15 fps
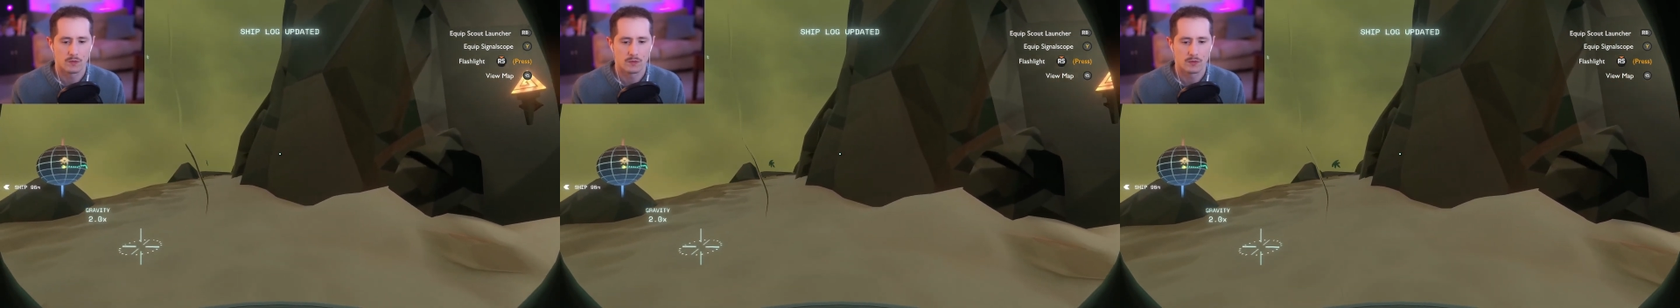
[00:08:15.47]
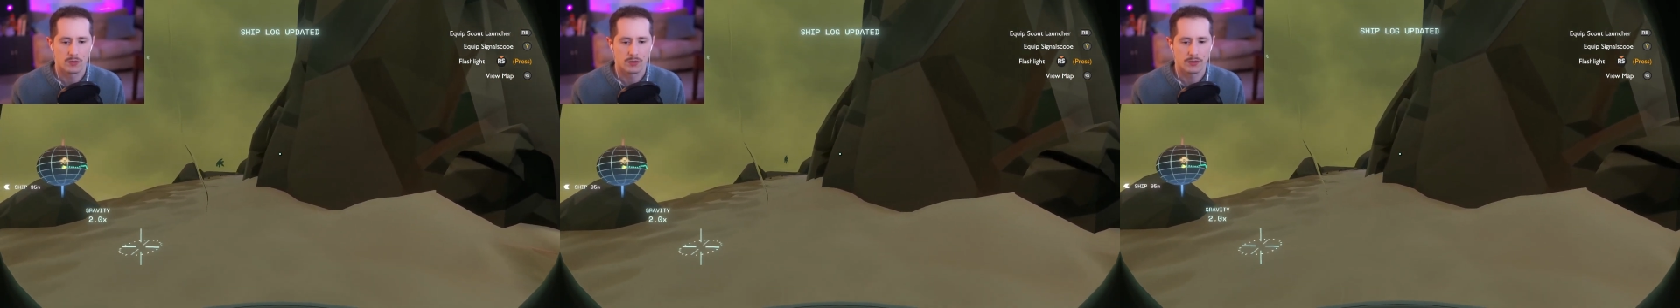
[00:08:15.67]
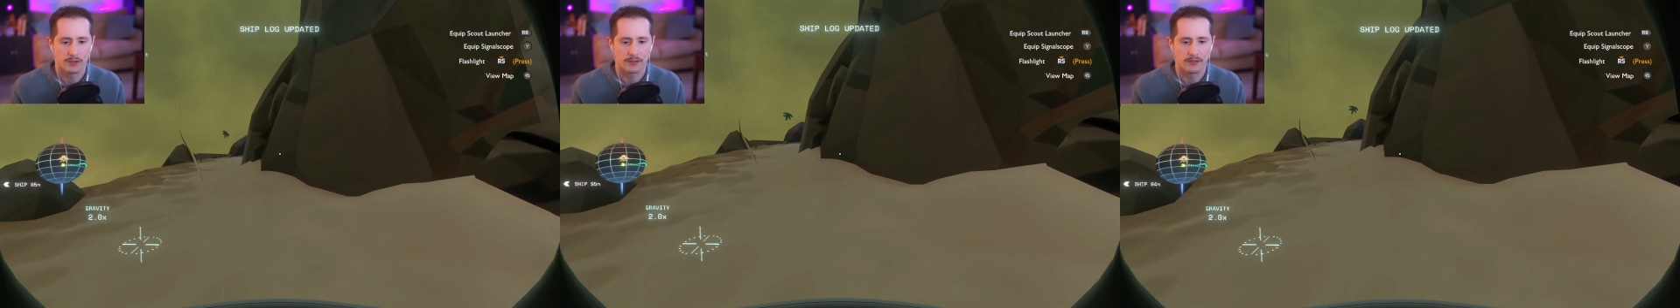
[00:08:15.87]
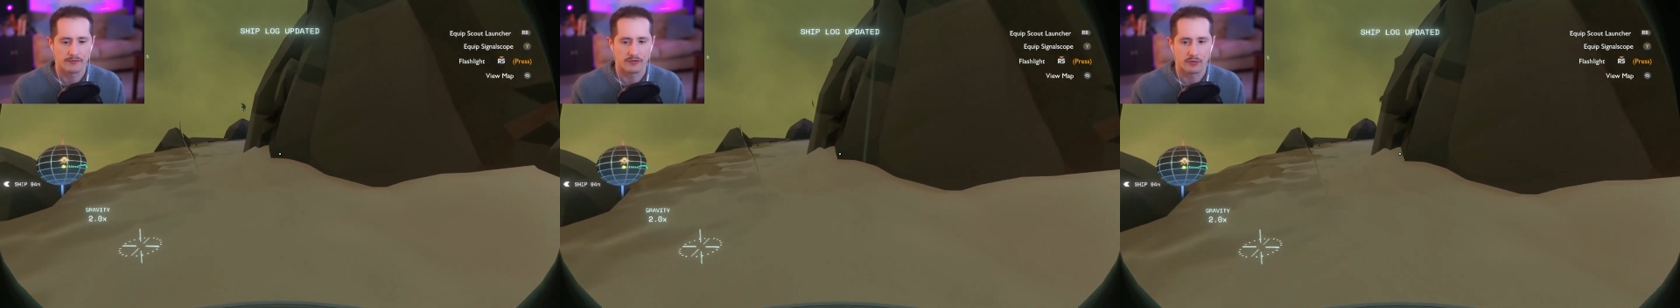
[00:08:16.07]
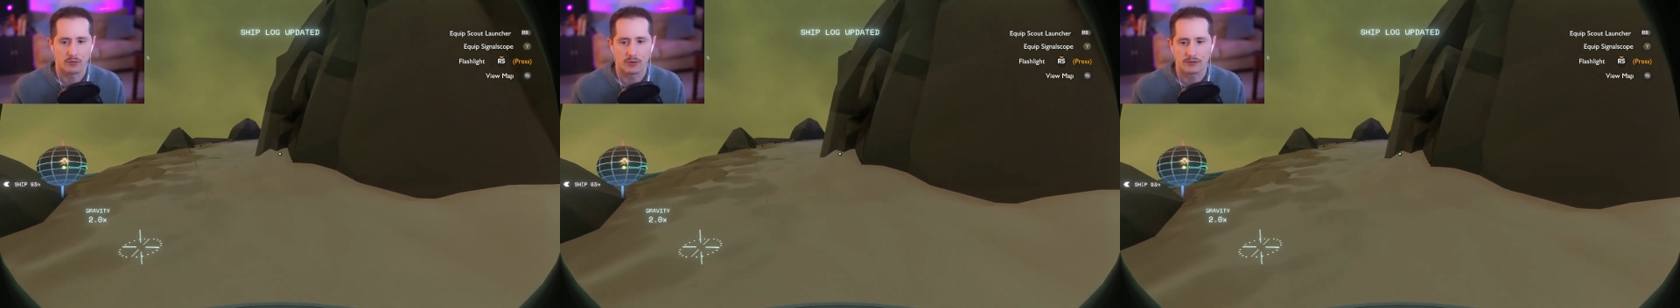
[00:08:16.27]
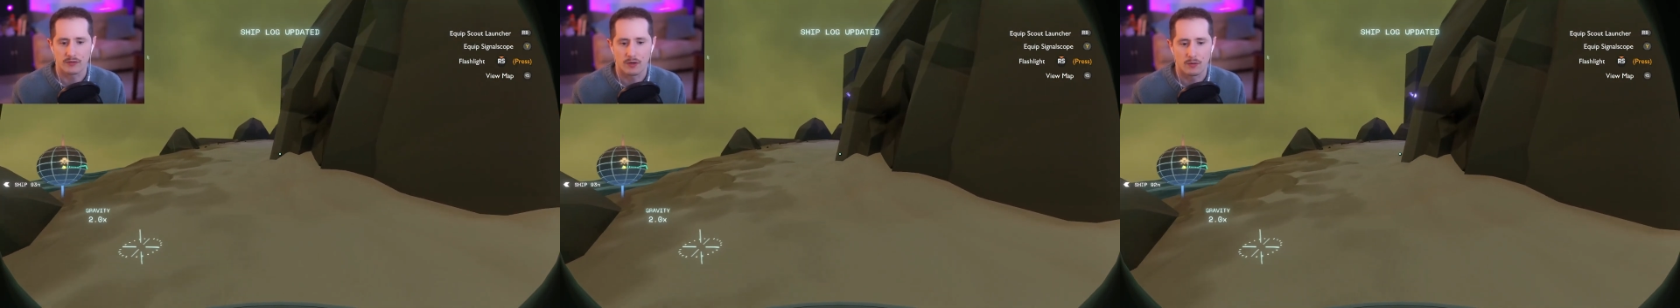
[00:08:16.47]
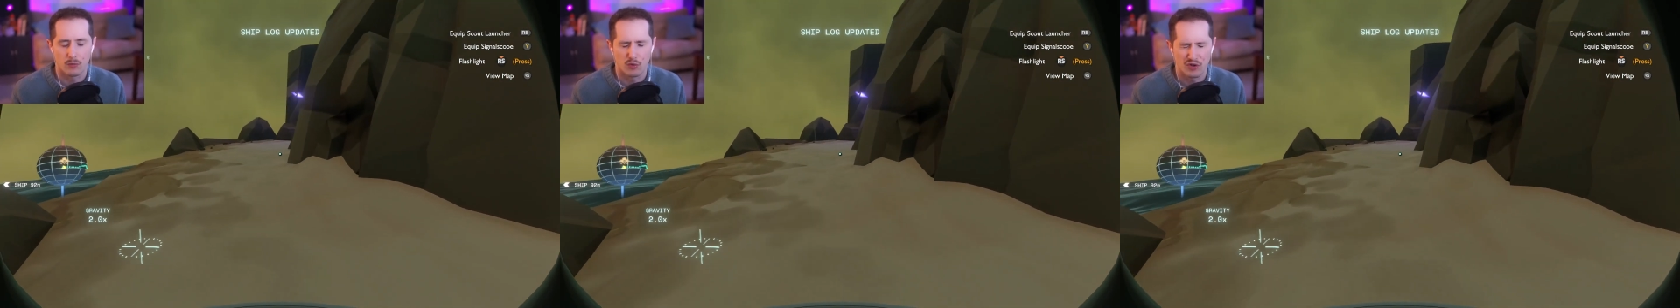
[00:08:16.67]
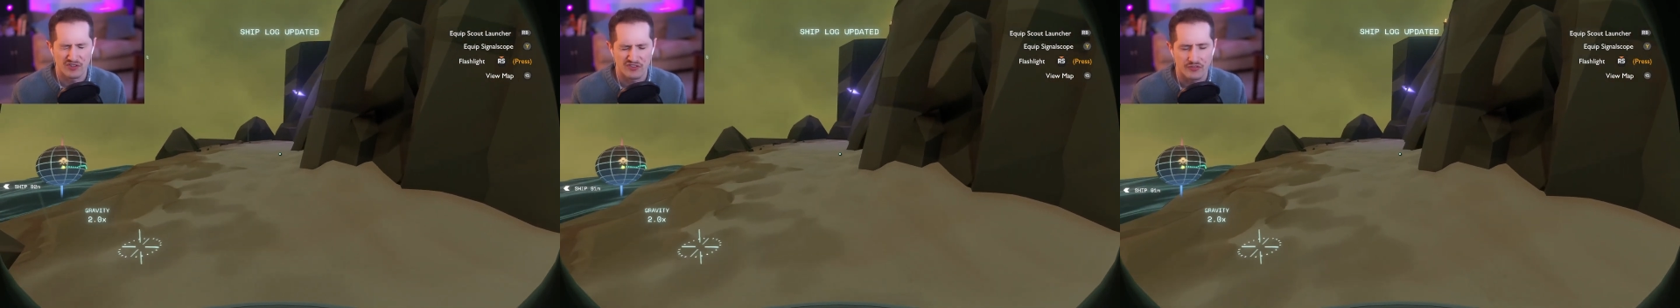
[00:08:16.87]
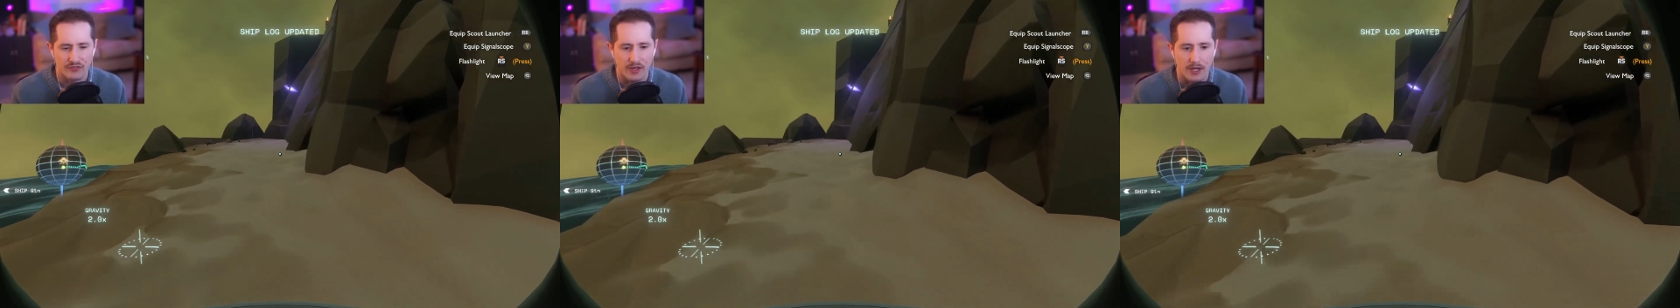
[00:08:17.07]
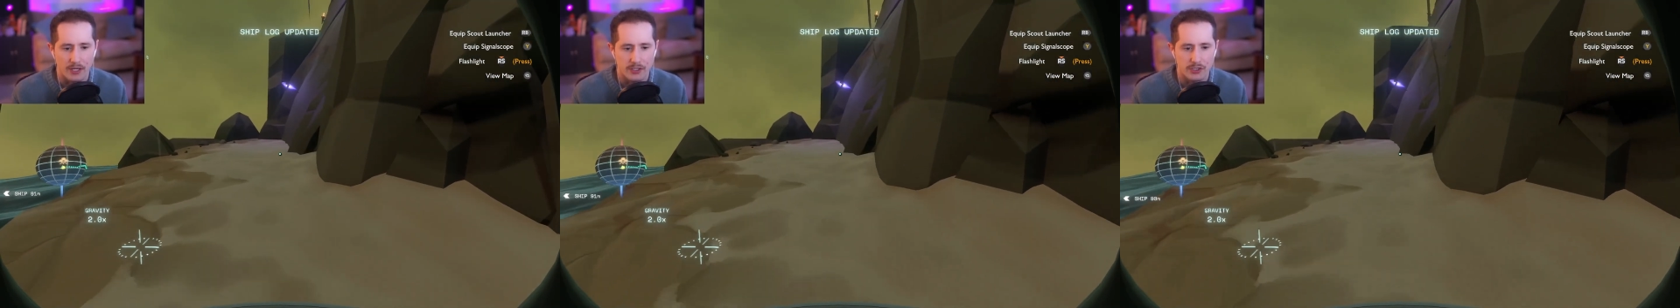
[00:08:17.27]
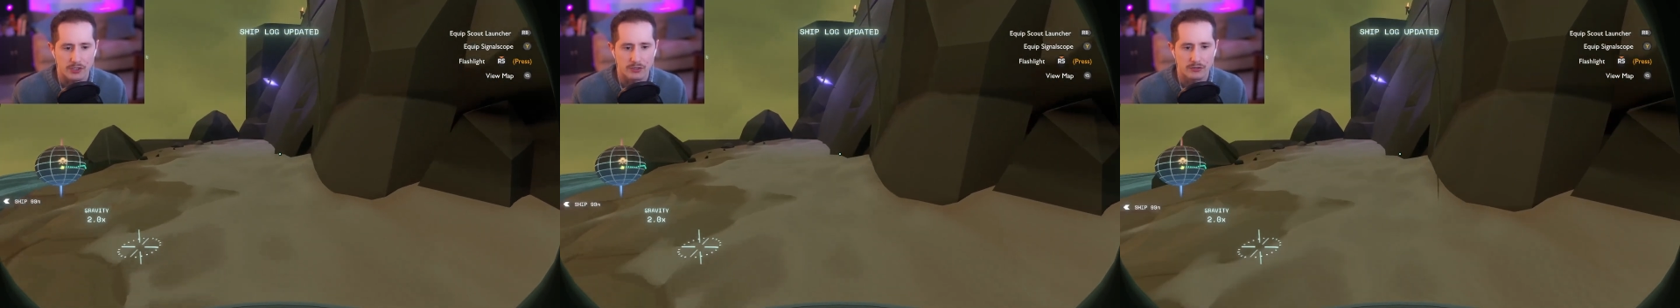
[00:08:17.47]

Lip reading: Well, they definitely worked on one statue.